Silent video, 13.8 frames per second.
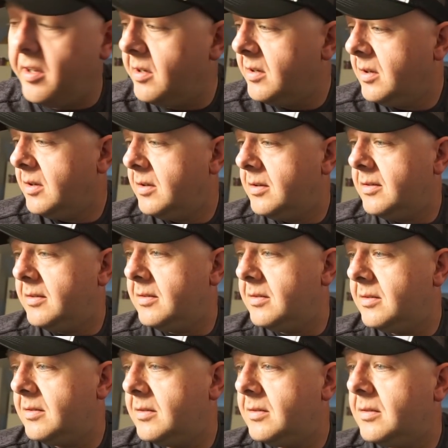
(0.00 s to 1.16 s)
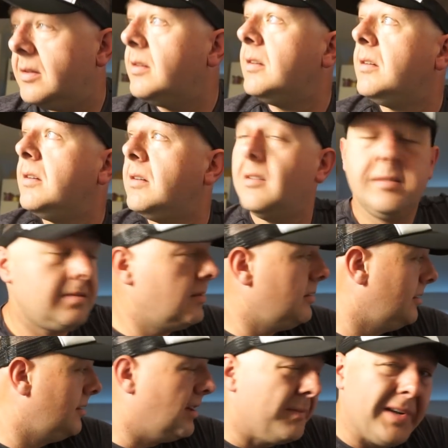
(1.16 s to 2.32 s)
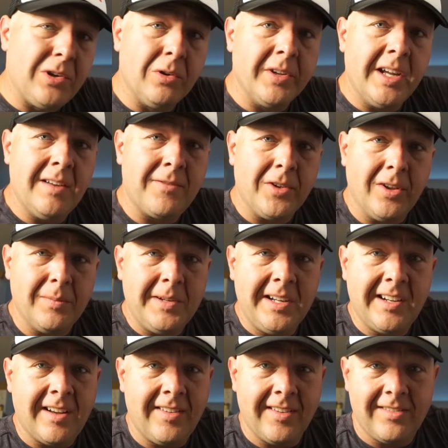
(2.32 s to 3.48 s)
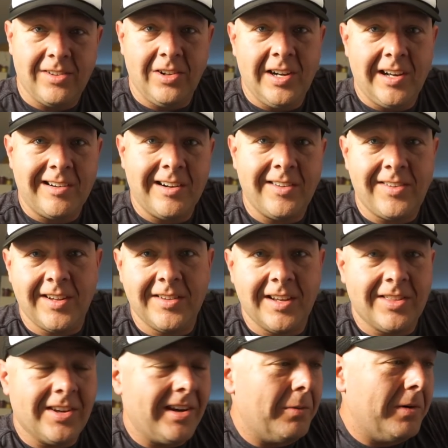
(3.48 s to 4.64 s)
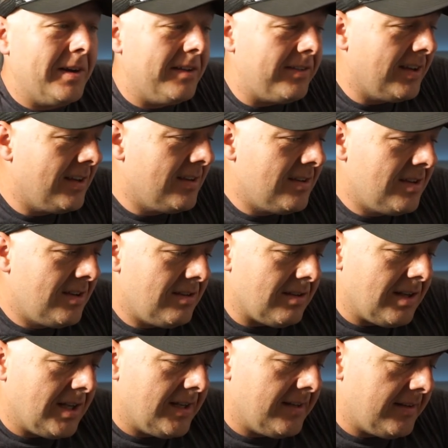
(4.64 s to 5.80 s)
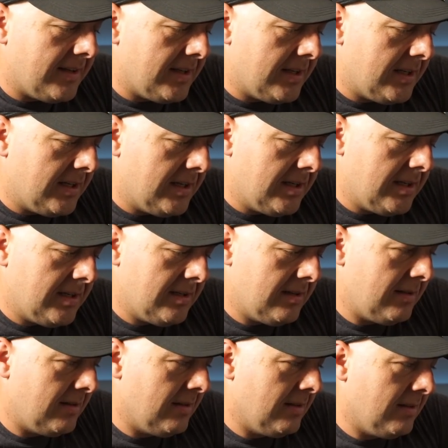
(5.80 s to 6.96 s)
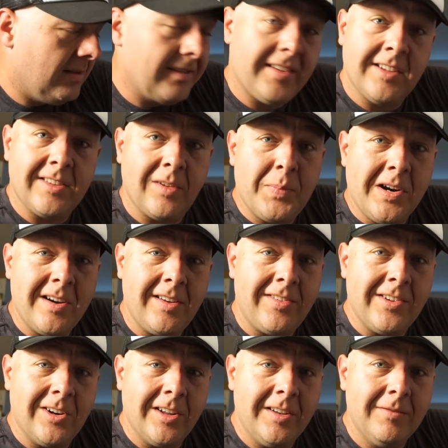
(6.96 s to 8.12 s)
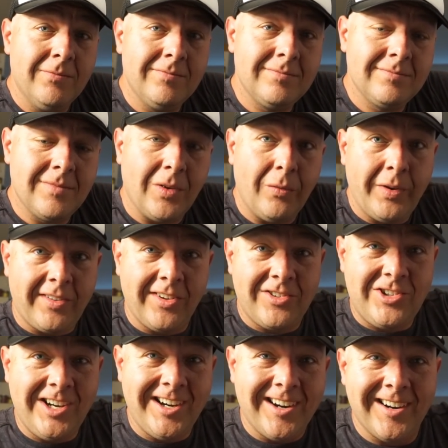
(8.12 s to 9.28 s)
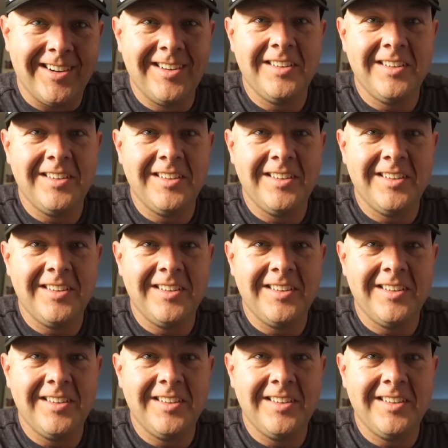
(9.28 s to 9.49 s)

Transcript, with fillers: I'm gonna cool down for a little bit because it's a little hotter outside than I thought it was. And uh, let's get this party started. We'll fix this chair.